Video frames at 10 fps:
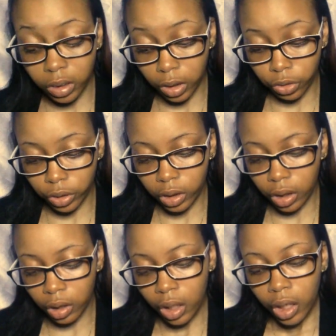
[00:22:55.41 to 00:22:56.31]
is
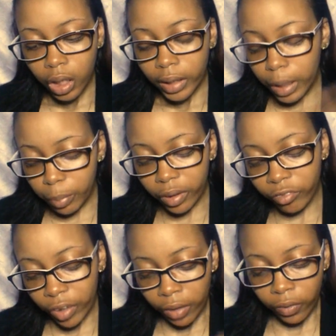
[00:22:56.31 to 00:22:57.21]
interesting. Keeping the
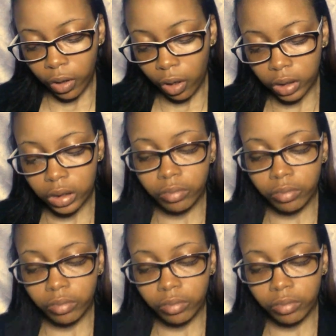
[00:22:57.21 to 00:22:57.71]
Faith, The Cost